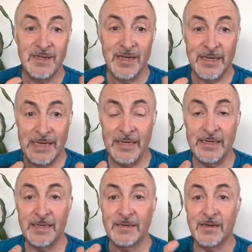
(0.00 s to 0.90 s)

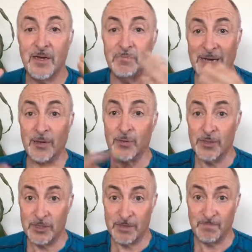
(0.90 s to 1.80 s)
Healing and
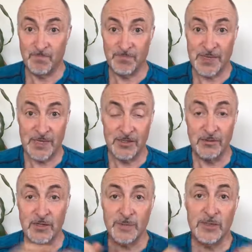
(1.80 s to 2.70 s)
Boundaries. So I'm going
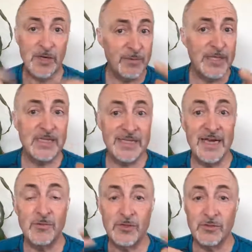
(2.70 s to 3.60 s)
to speak to a couple of things now,
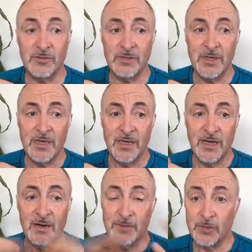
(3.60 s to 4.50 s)
which will,
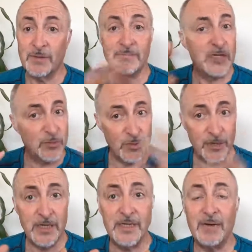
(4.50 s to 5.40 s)
I'll be talking in much more
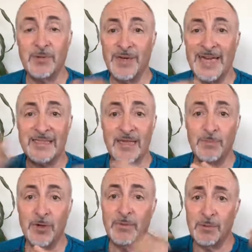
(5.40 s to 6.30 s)
greater depth when I get to that
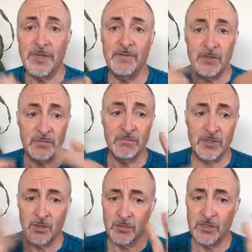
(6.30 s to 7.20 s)
point, but I want to give you some
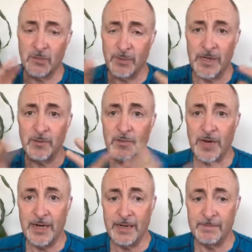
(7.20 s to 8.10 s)
thoughts to play with
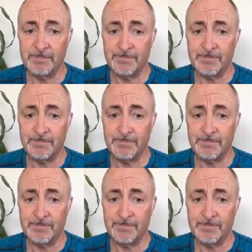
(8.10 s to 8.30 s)
right now.